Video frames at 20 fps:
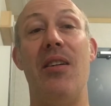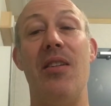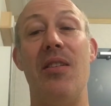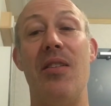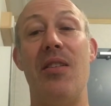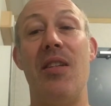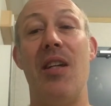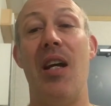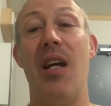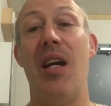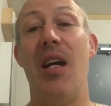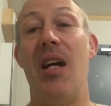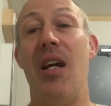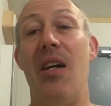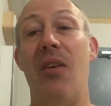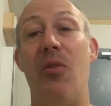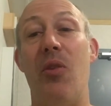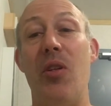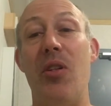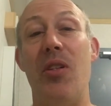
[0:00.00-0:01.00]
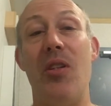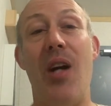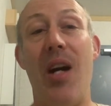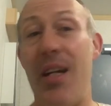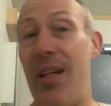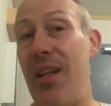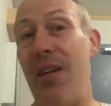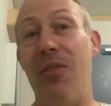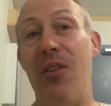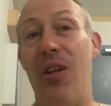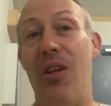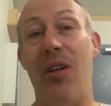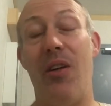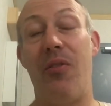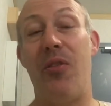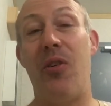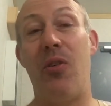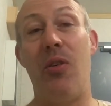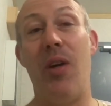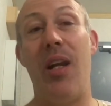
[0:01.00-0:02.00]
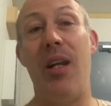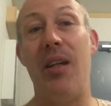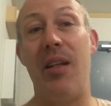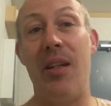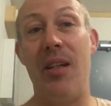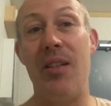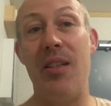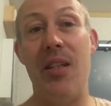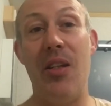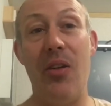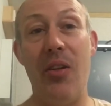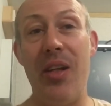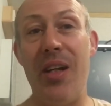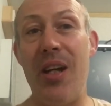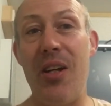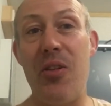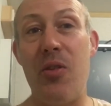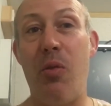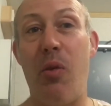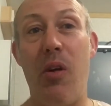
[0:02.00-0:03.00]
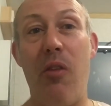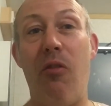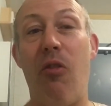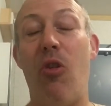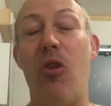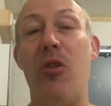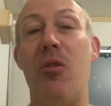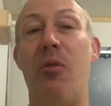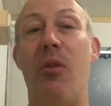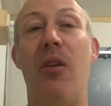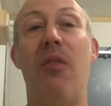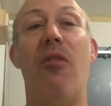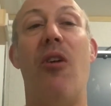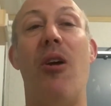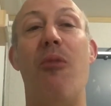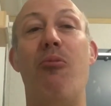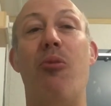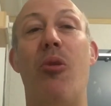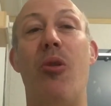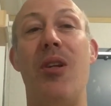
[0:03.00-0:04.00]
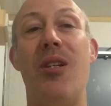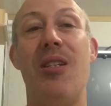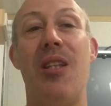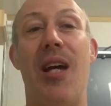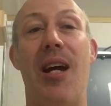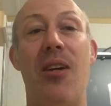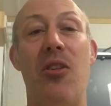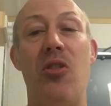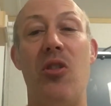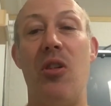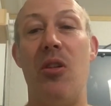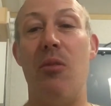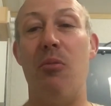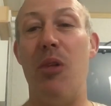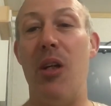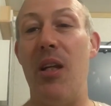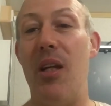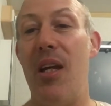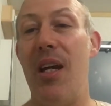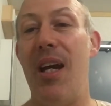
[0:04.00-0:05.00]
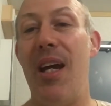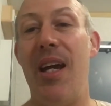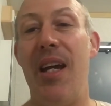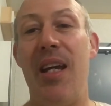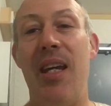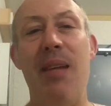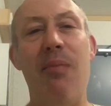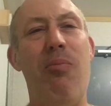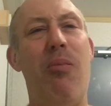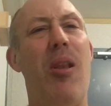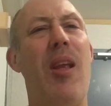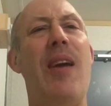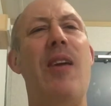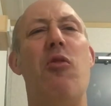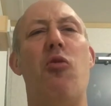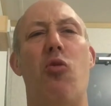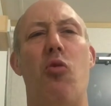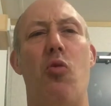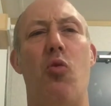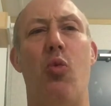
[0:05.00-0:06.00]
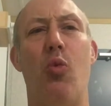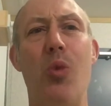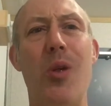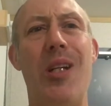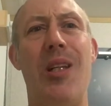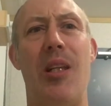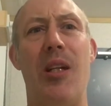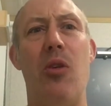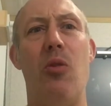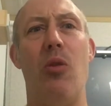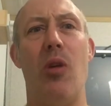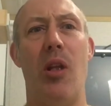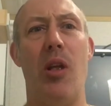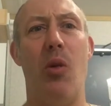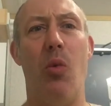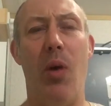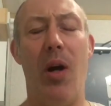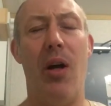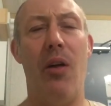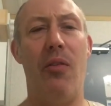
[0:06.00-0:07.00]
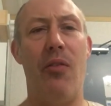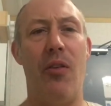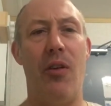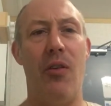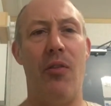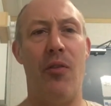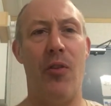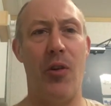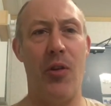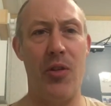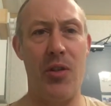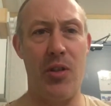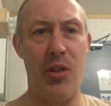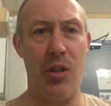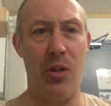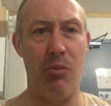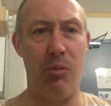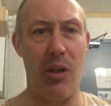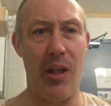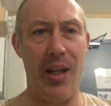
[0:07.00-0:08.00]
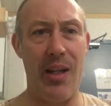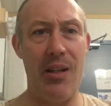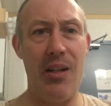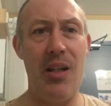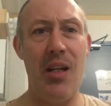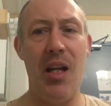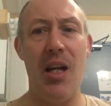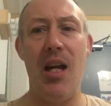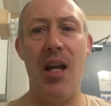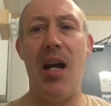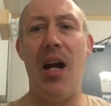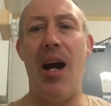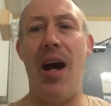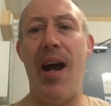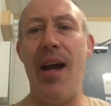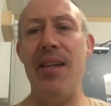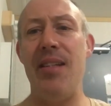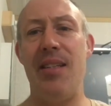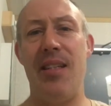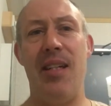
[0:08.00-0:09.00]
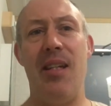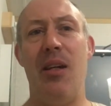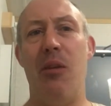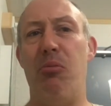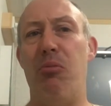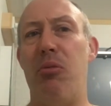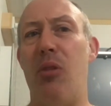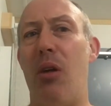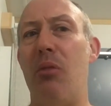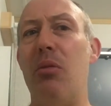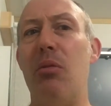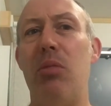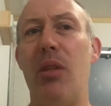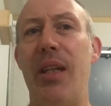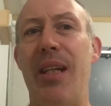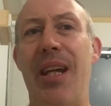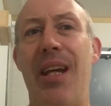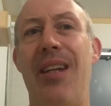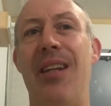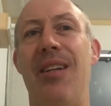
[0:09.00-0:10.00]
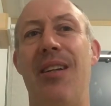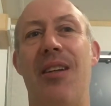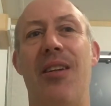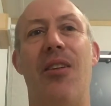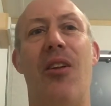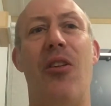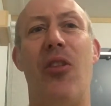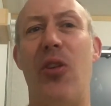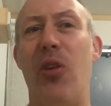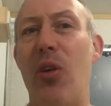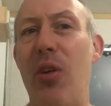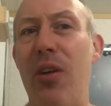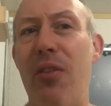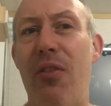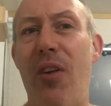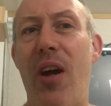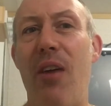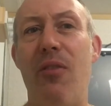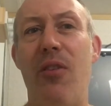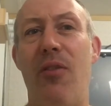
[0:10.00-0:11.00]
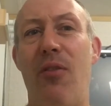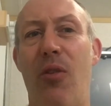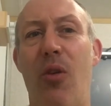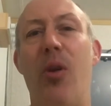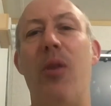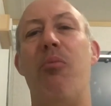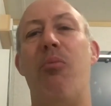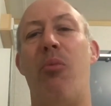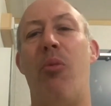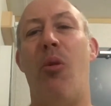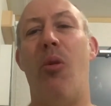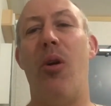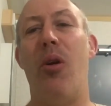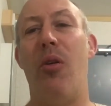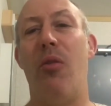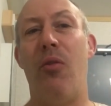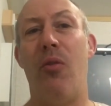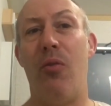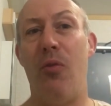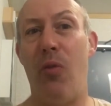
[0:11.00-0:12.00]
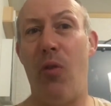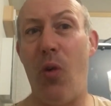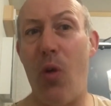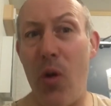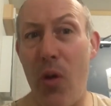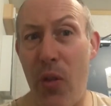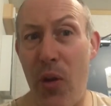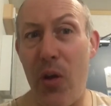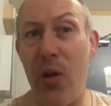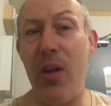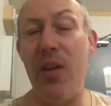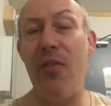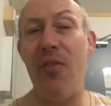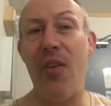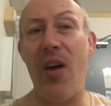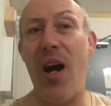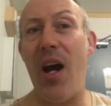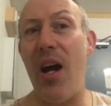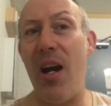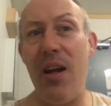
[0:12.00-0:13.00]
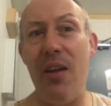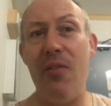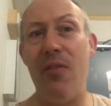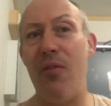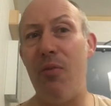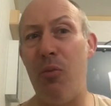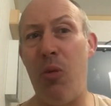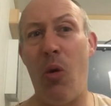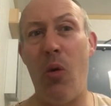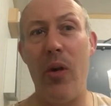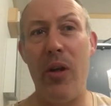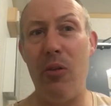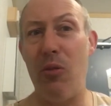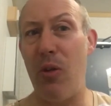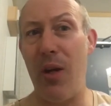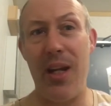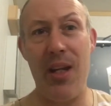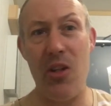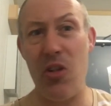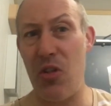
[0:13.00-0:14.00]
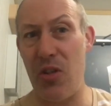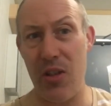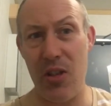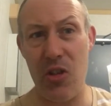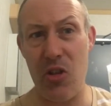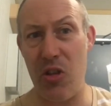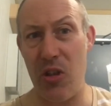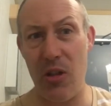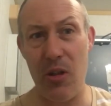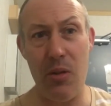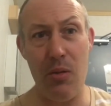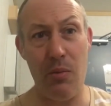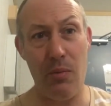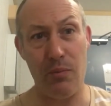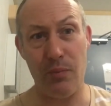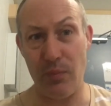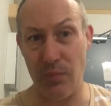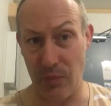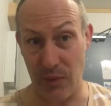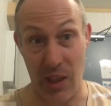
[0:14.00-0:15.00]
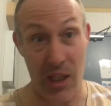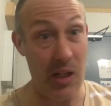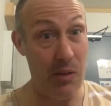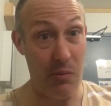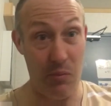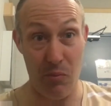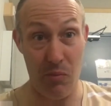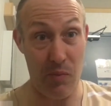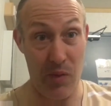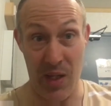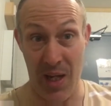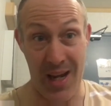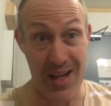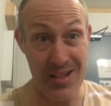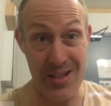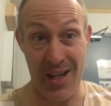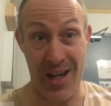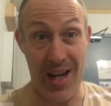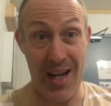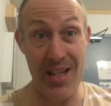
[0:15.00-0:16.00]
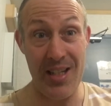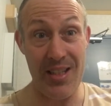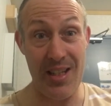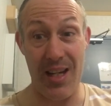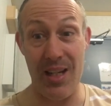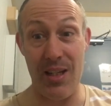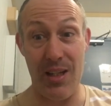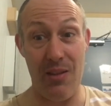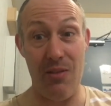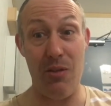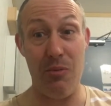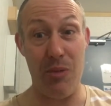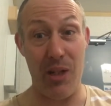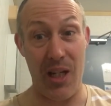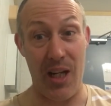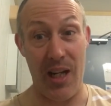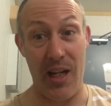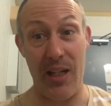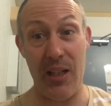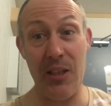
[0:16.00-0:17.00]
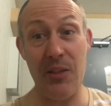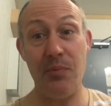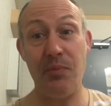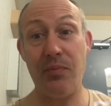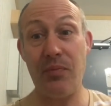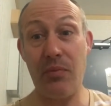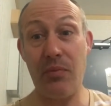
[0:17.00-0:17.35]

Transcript: is was not given enough credit because he only got 24, 25 points last year, but he played really, really well for a first year player. I see him probably getting in the 35 to point, point four, 35 point range this year and has high side to even be higher.